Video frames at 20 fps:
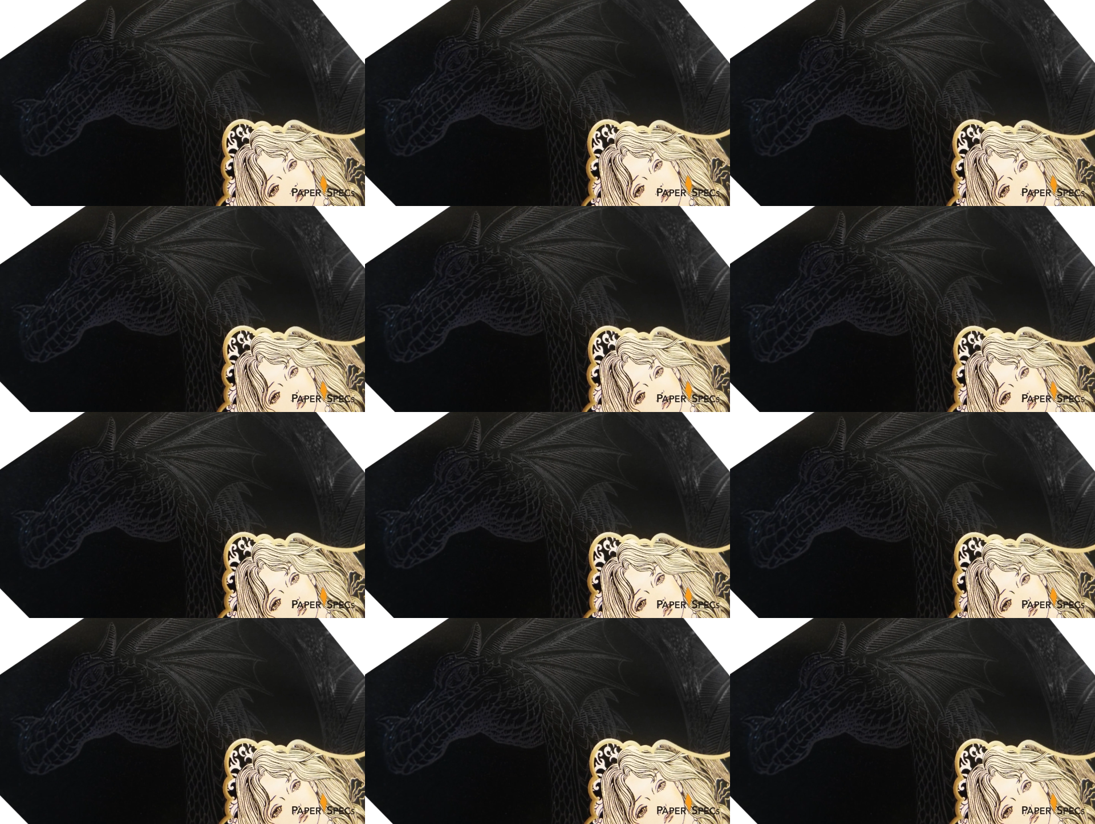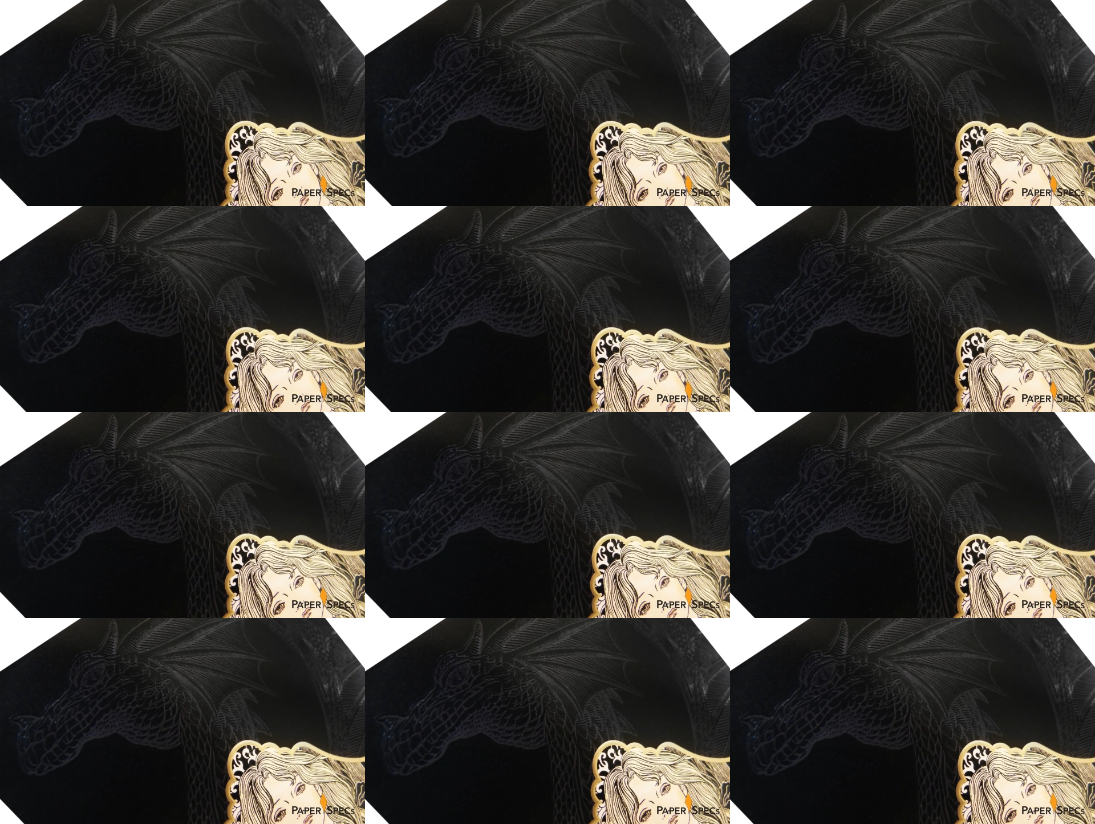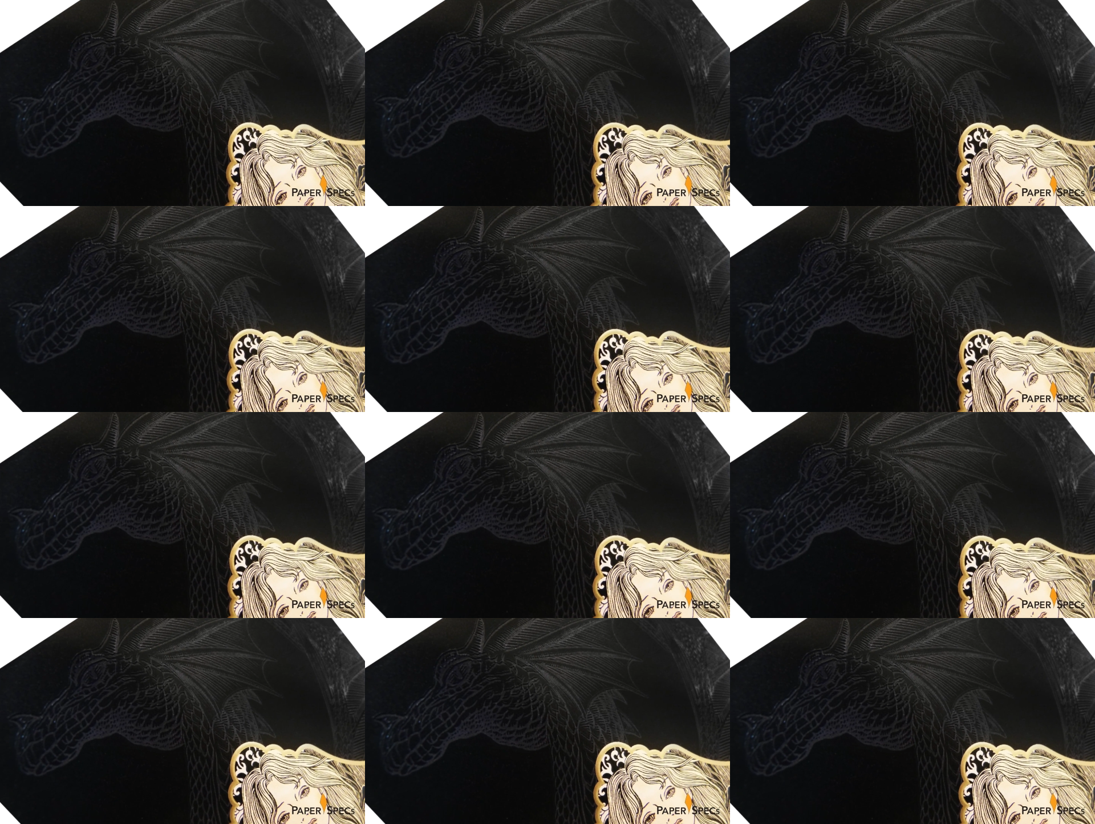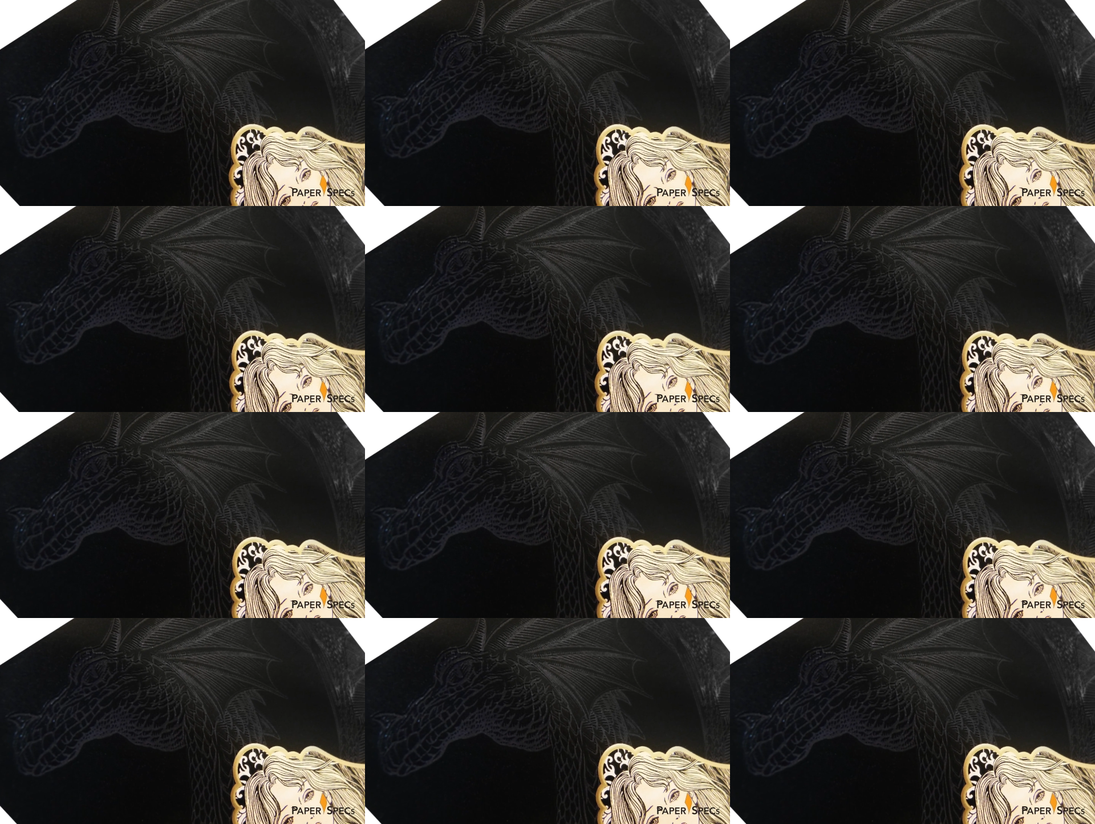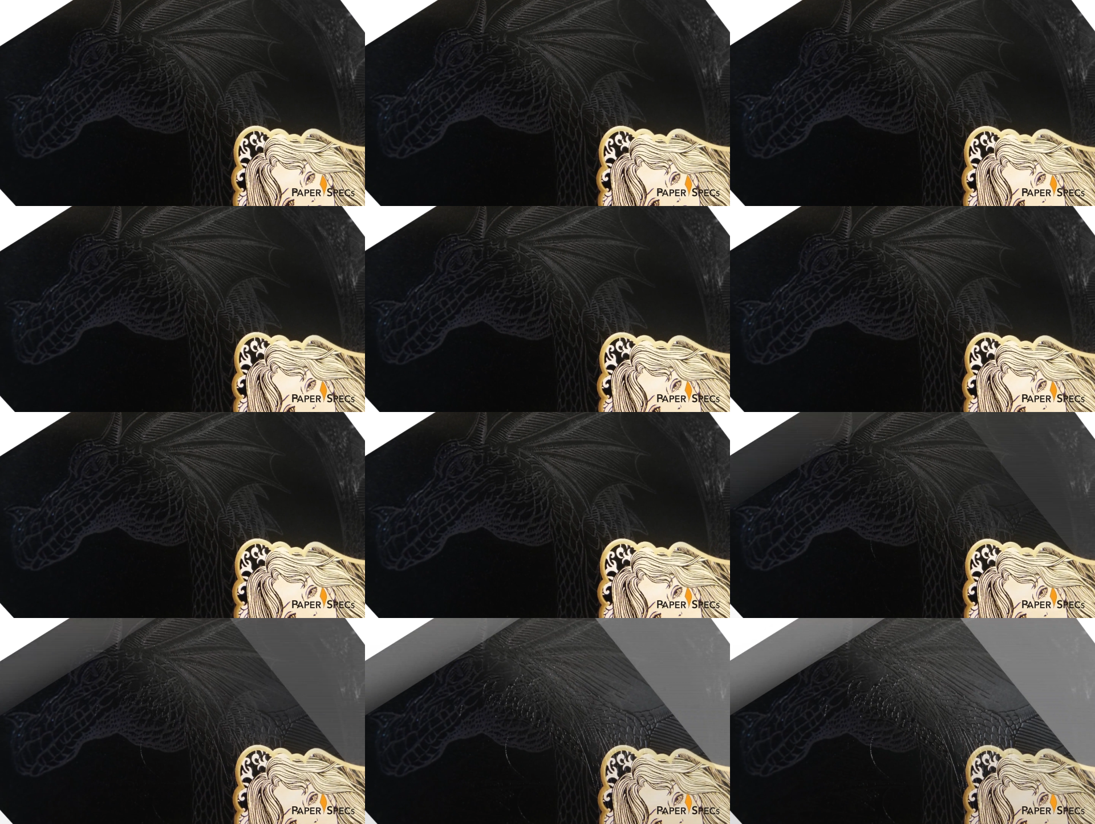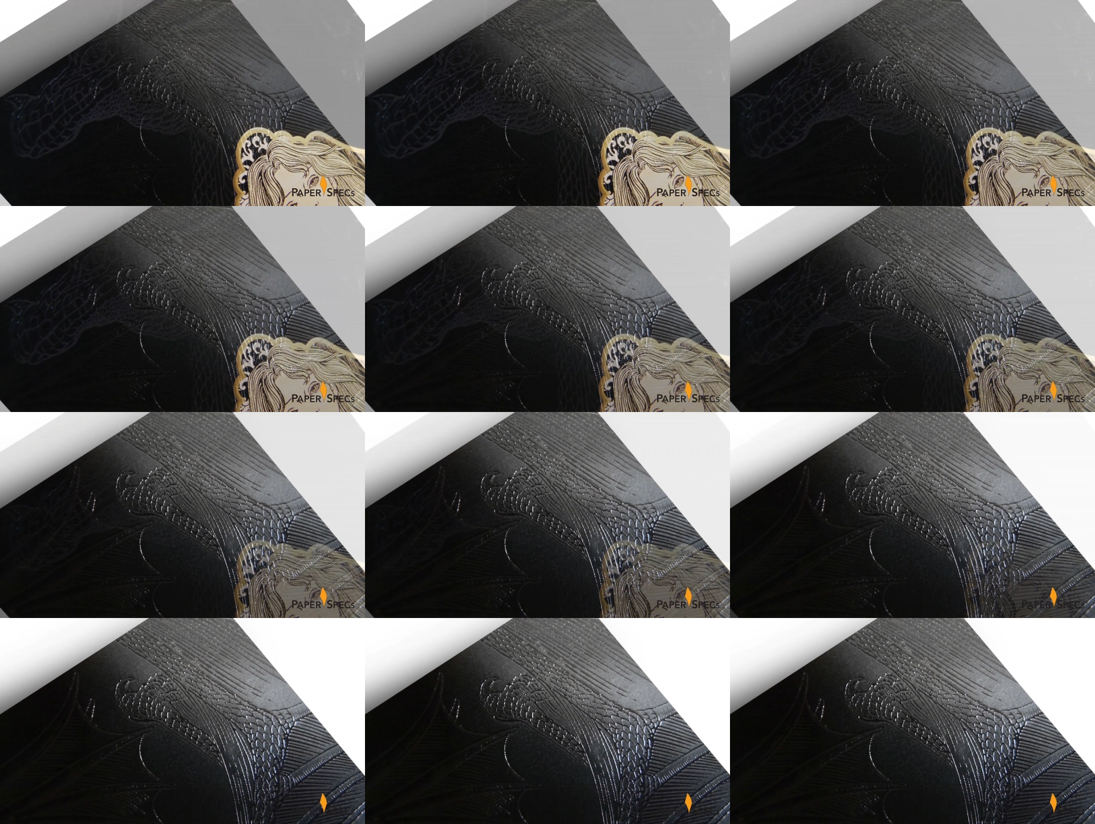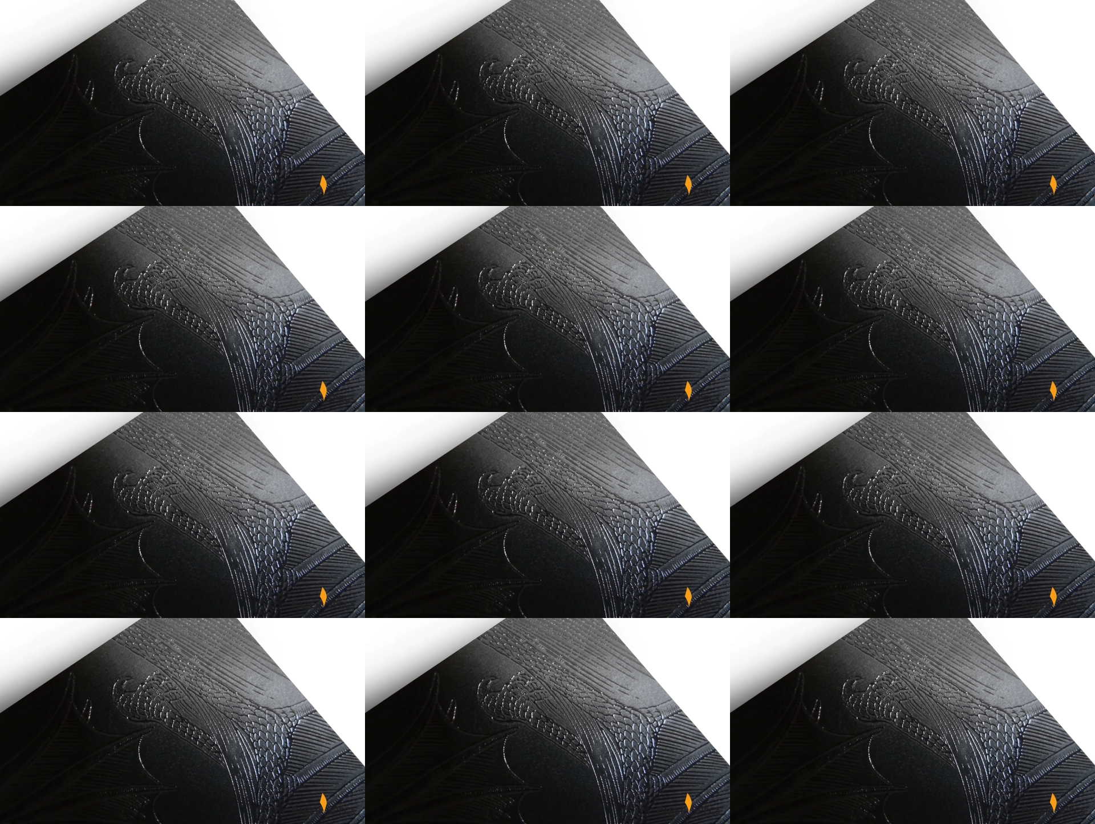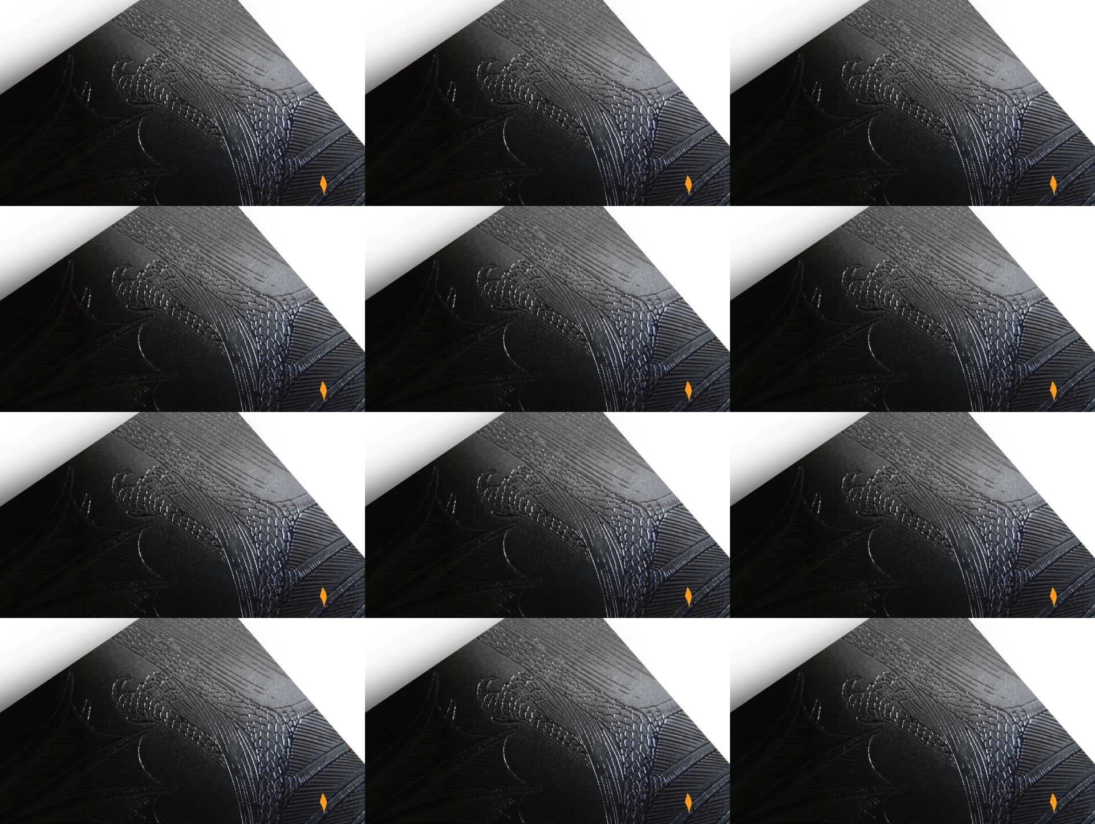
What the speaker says: No face is visible, so there are no lips to read.